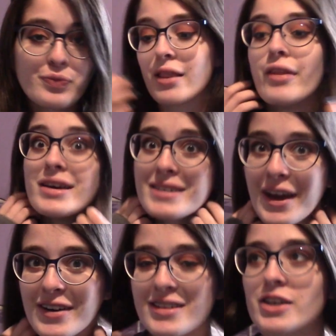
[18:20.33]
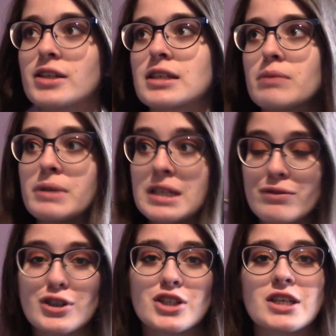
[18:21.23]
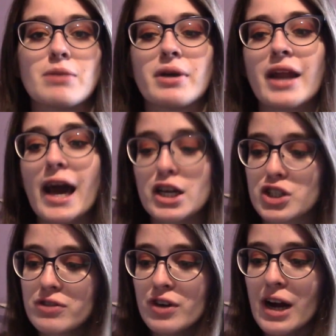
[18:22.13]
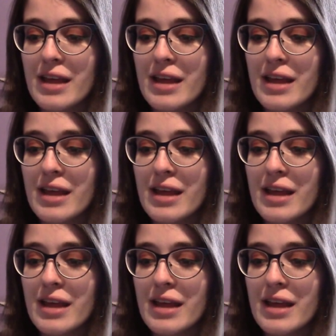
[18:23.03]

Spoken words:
This character is going to be different. She's going to be an extrovert.